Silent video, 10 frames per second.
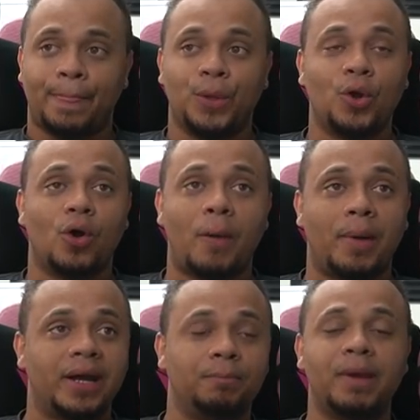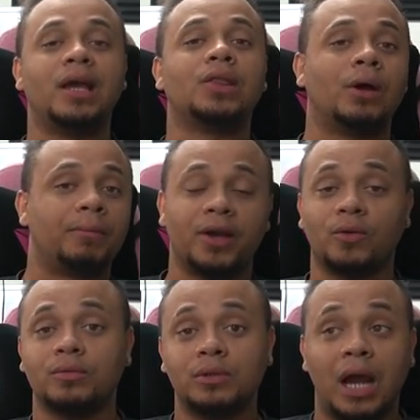You know, I might make a
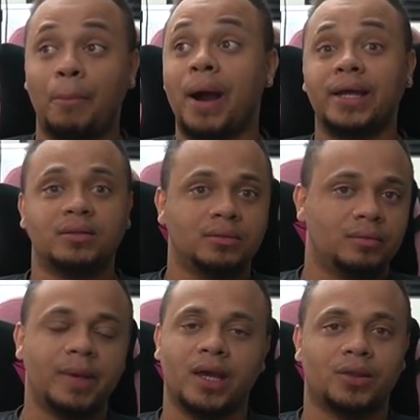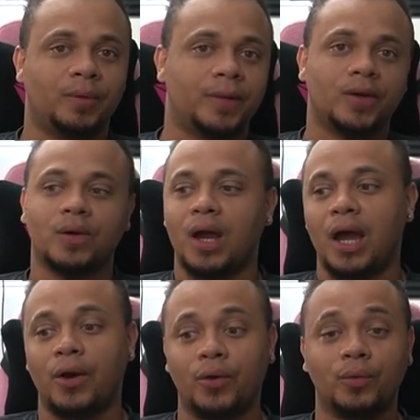thumbnail. I
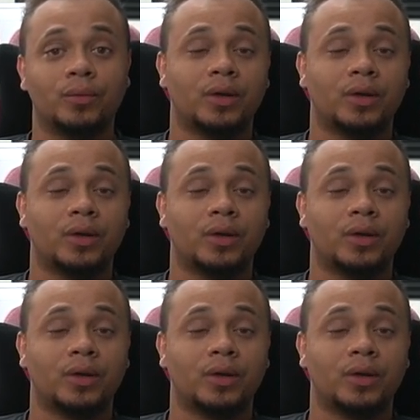don't know.